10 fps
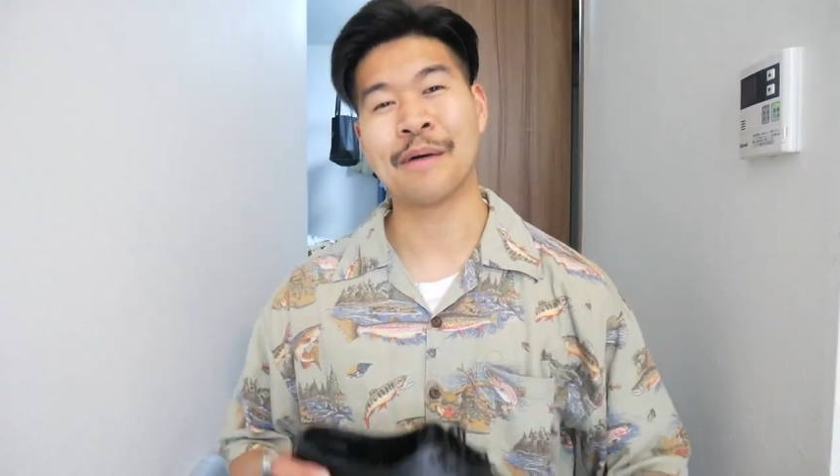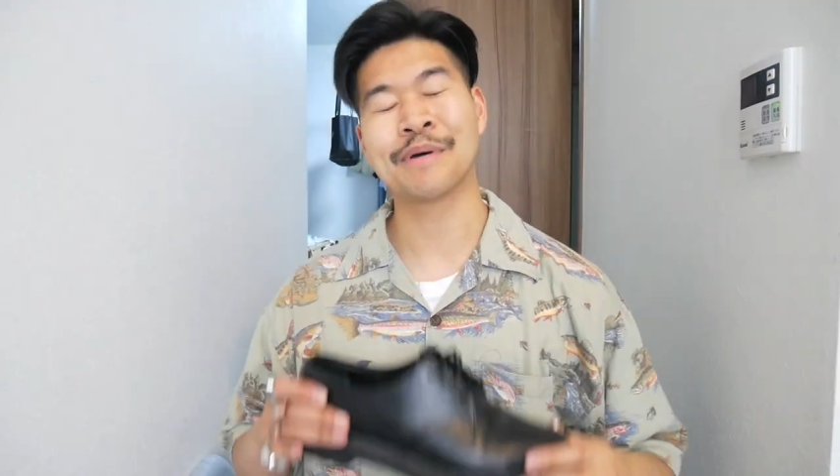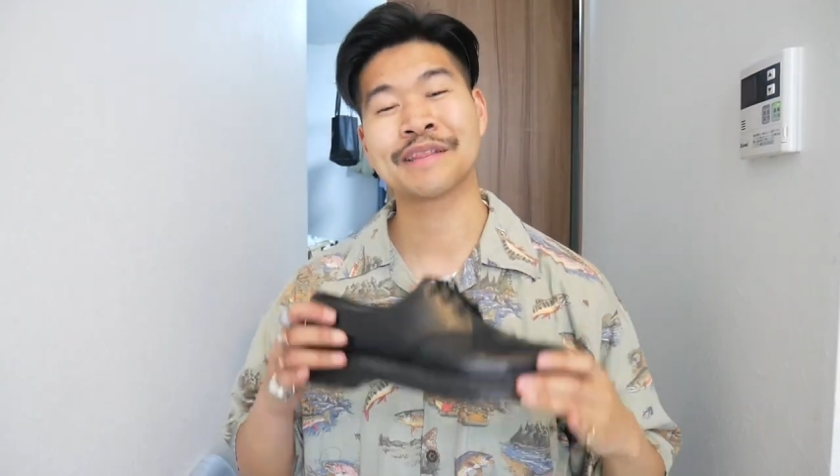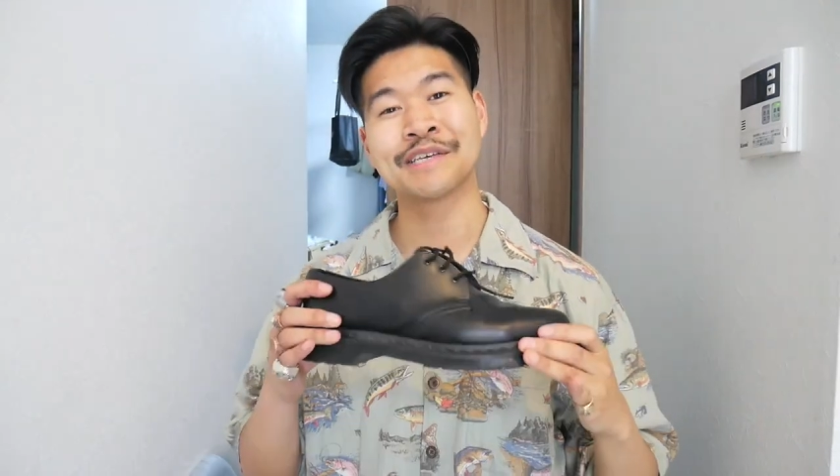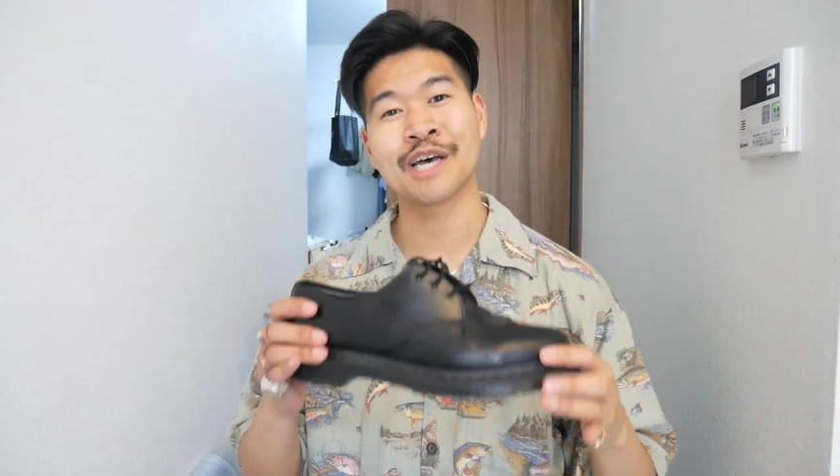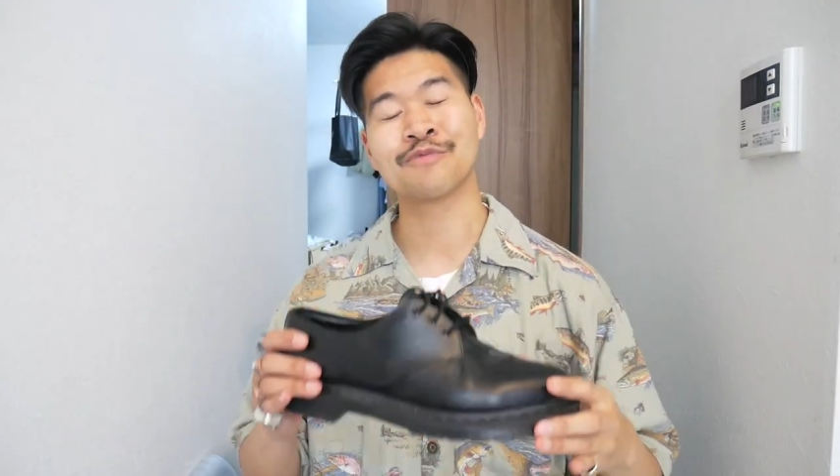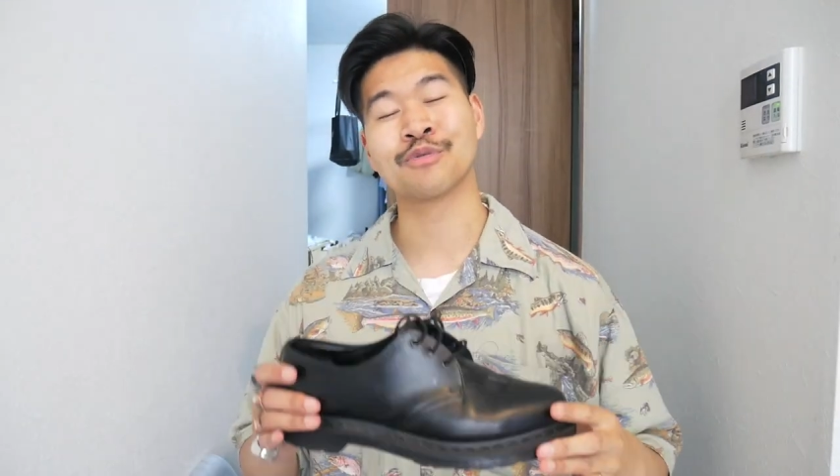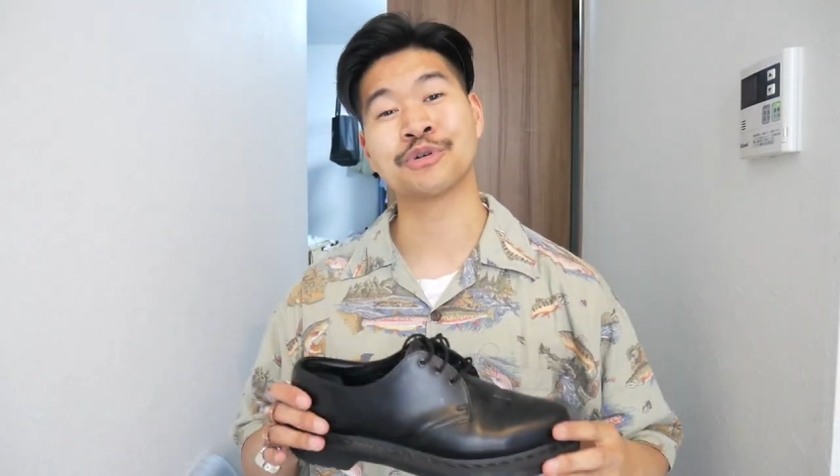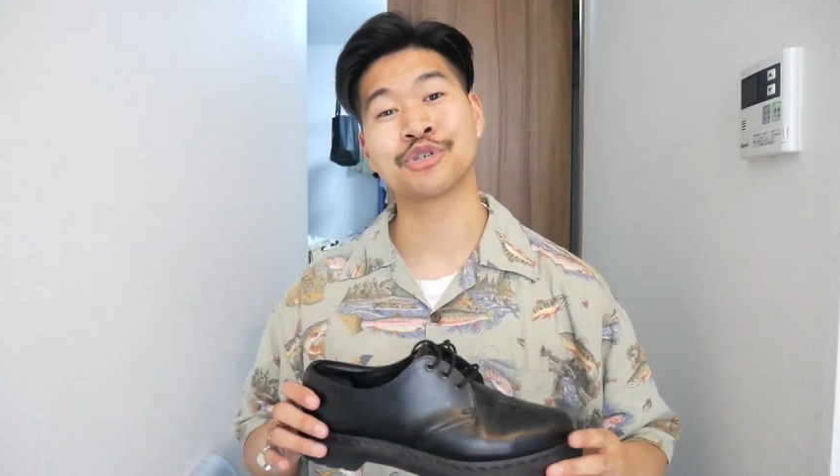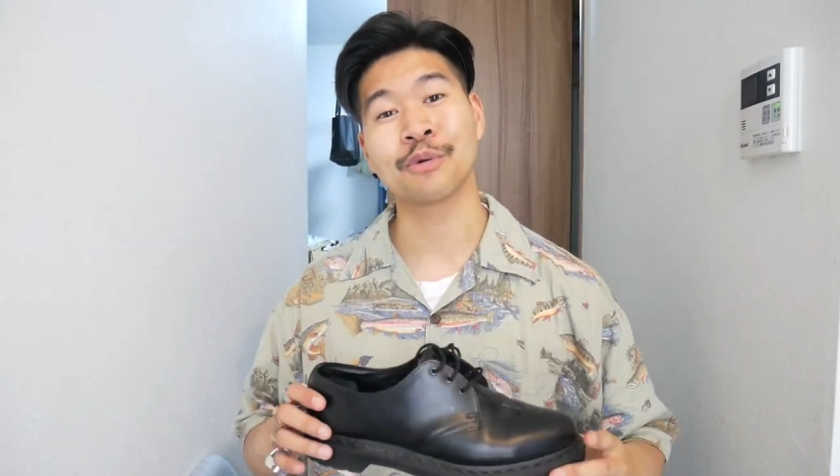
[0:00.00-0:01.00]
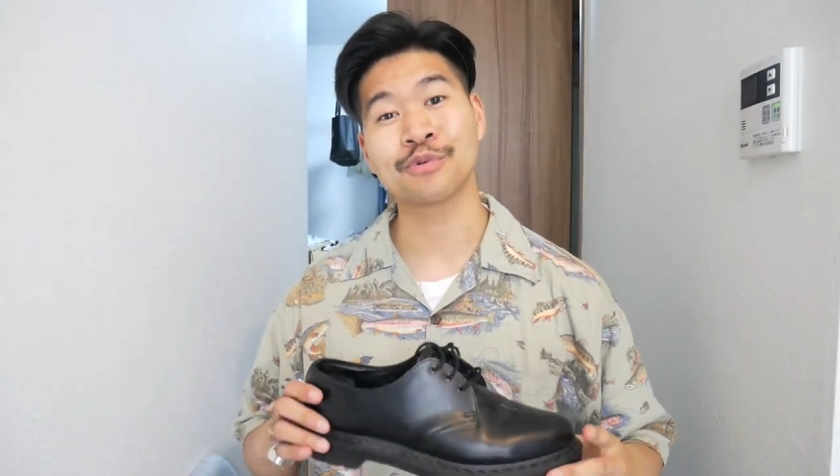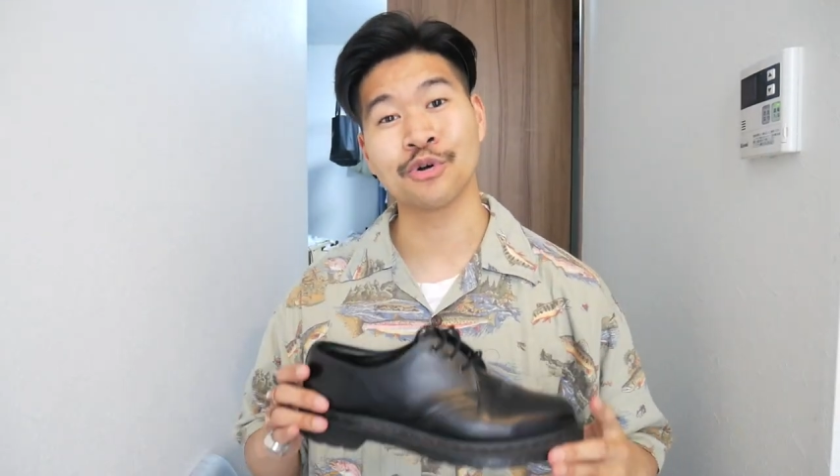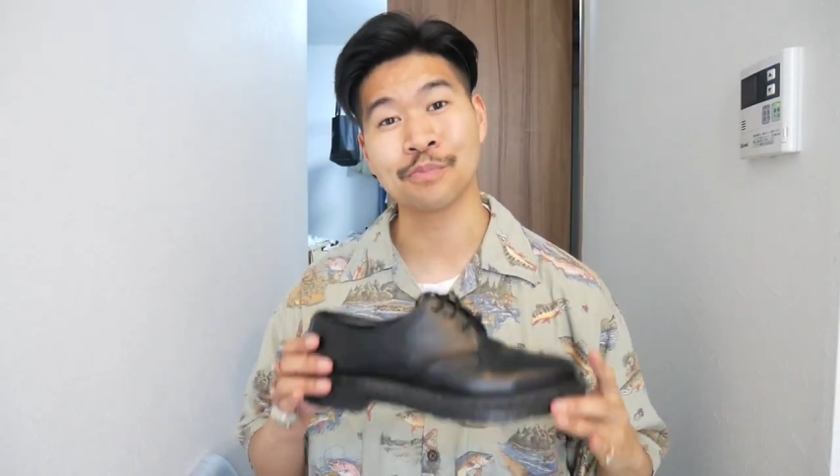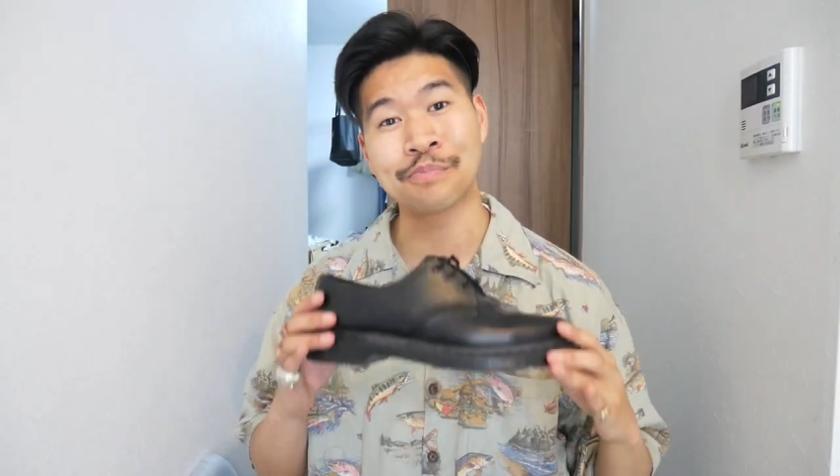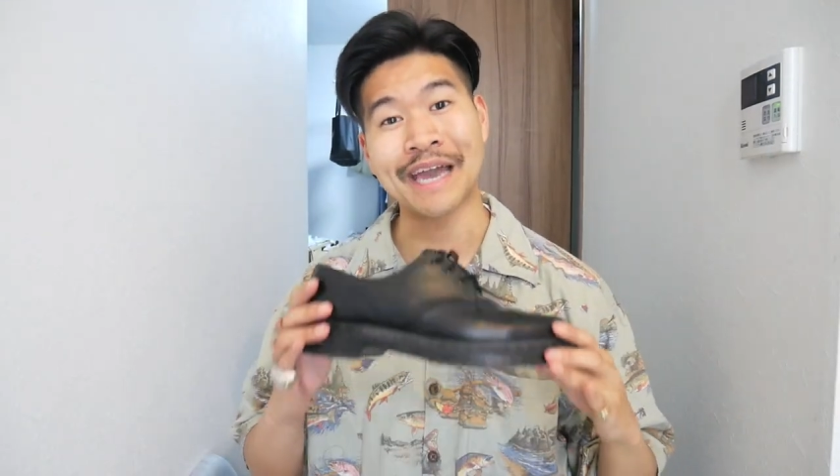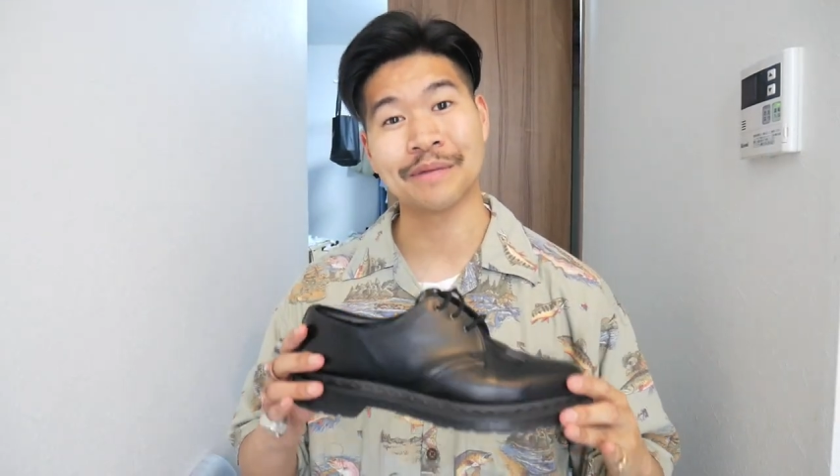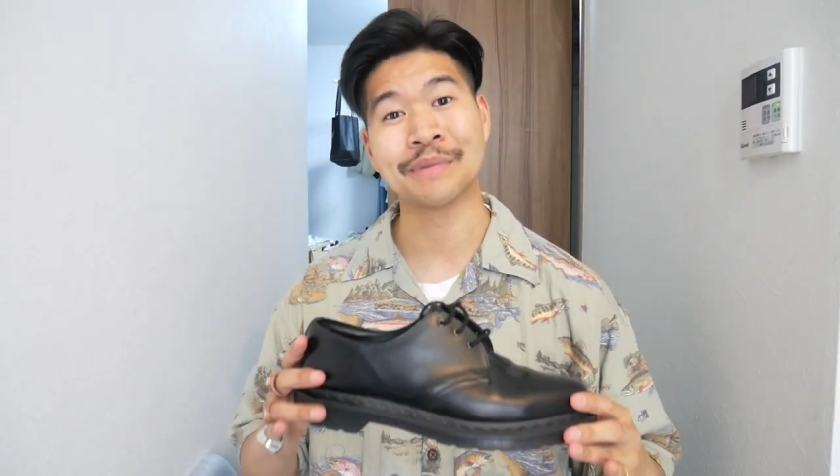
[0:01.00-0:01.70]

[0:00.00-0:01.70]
I picked these up from a shop called Pat